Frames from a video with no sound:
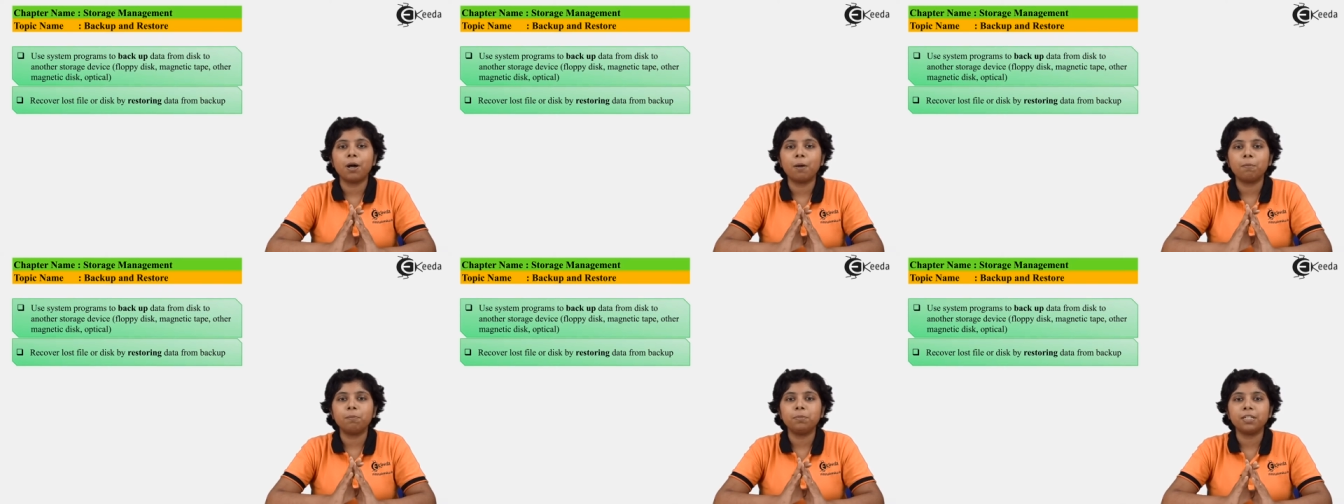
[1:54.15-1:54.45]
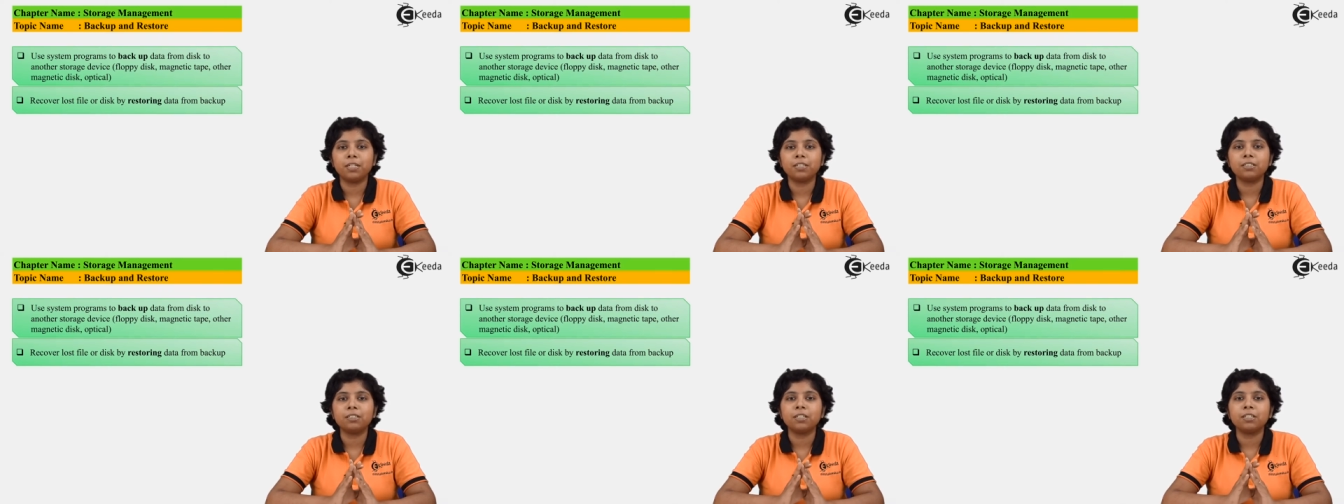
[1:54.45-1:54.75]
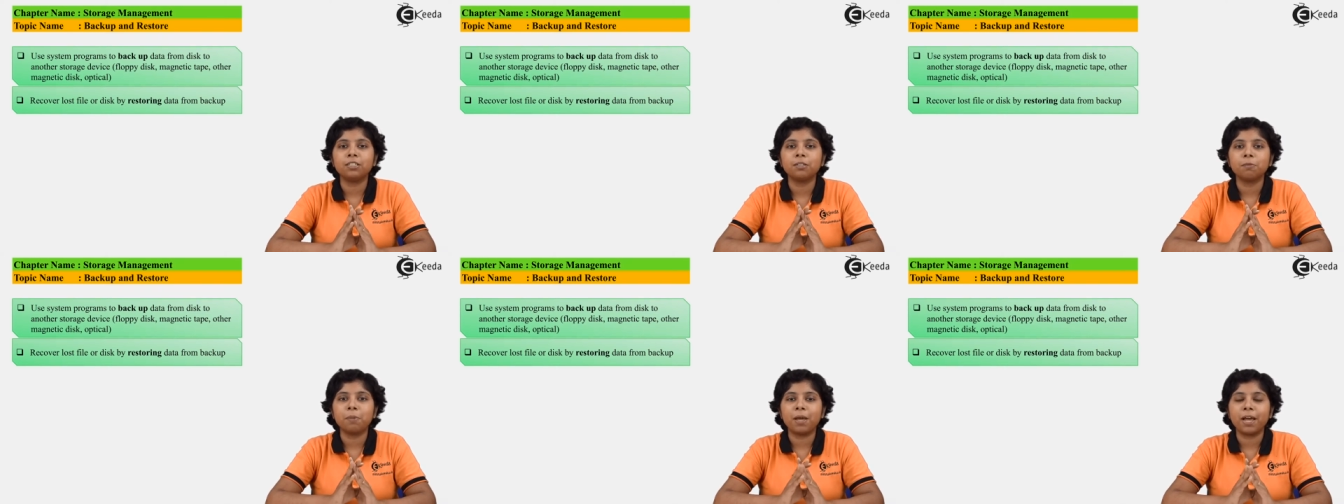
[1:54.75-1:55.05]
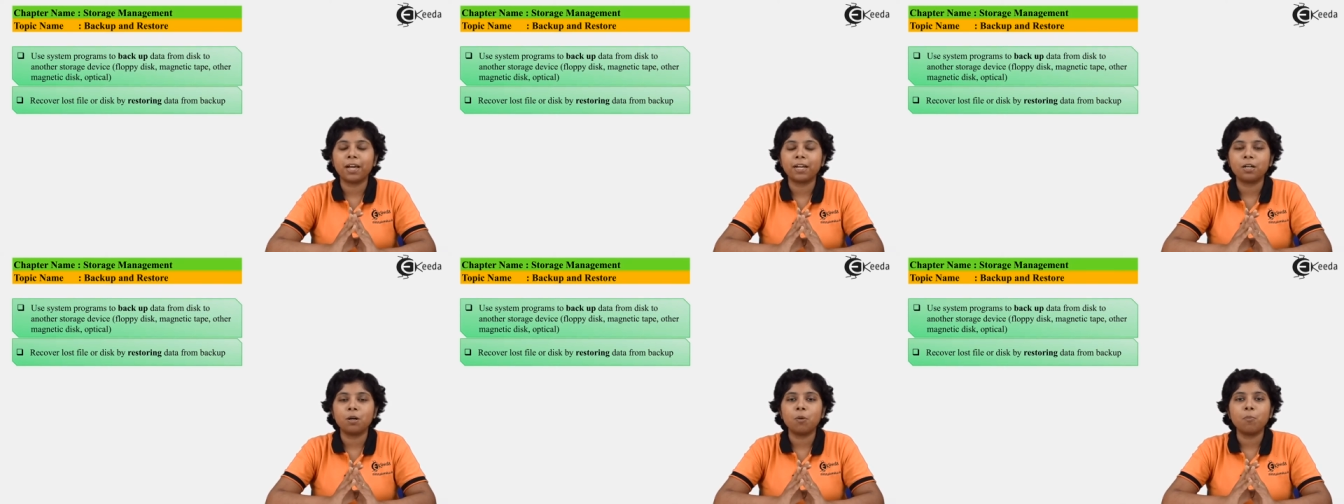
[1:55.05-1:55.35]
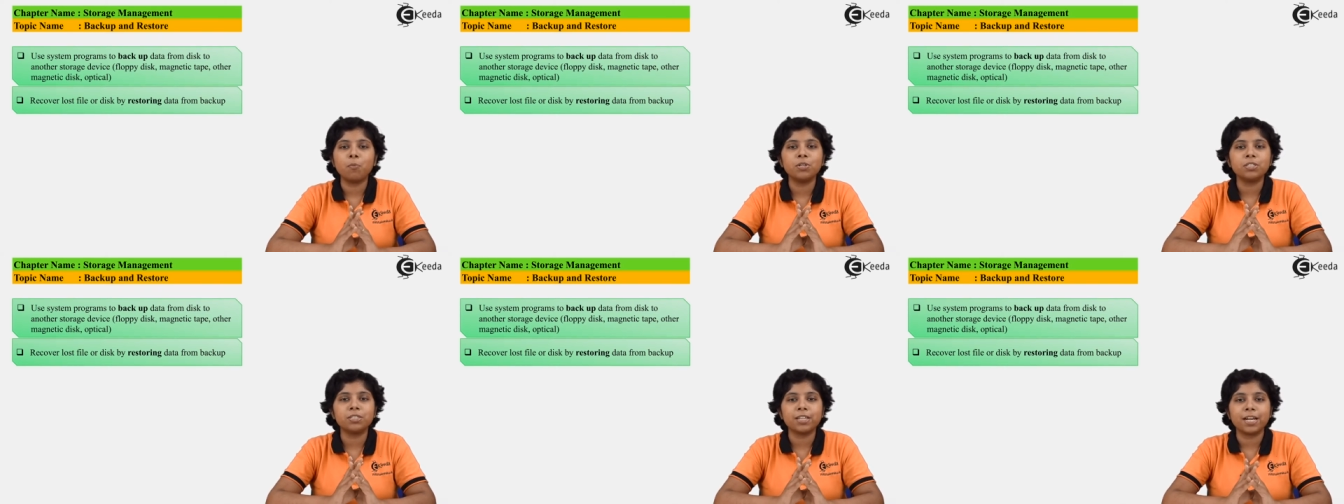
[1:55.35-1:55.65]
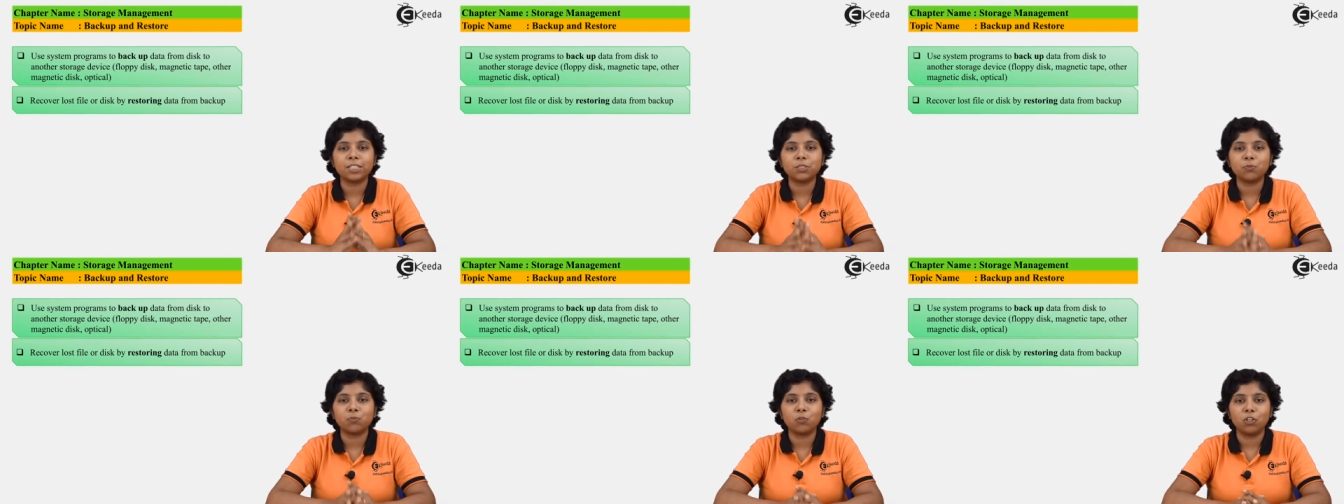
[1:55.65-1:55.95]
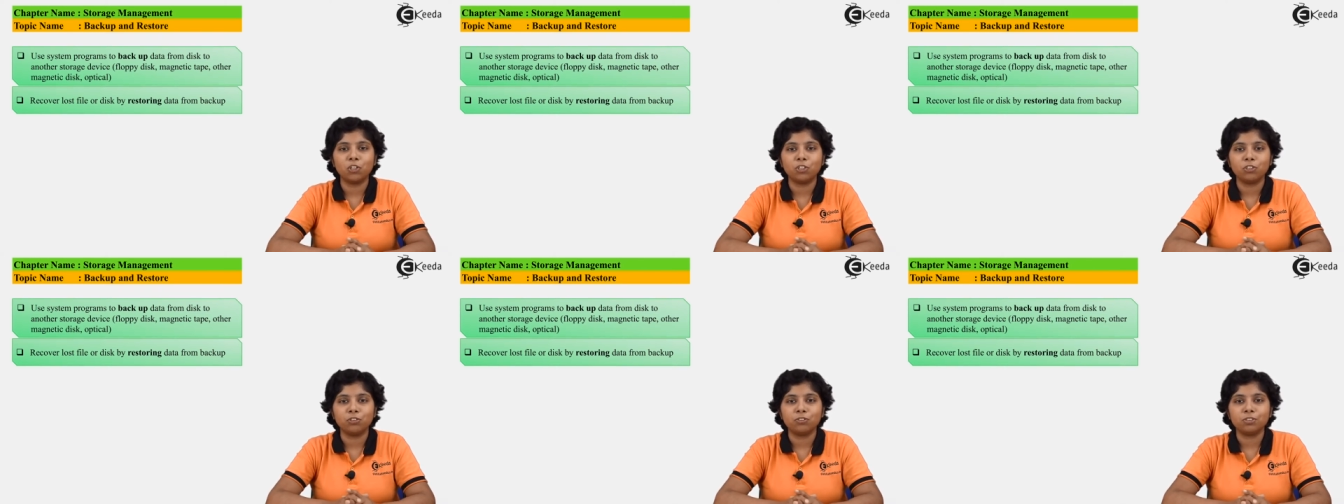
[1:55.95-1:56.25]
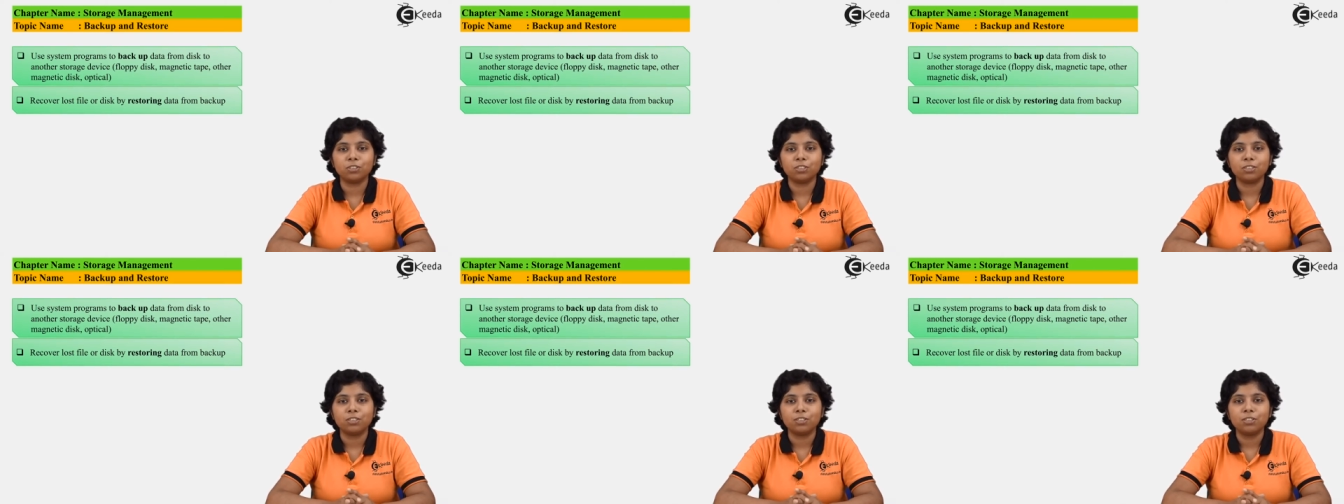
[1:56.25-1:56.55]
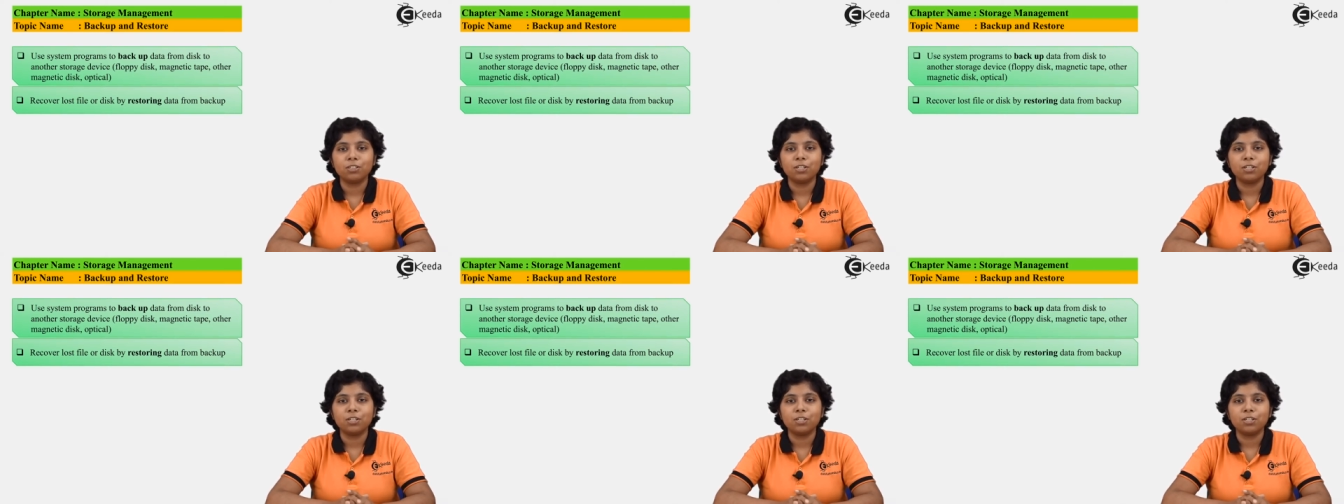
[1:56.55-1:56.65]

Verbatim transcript: update and the backup is as follows.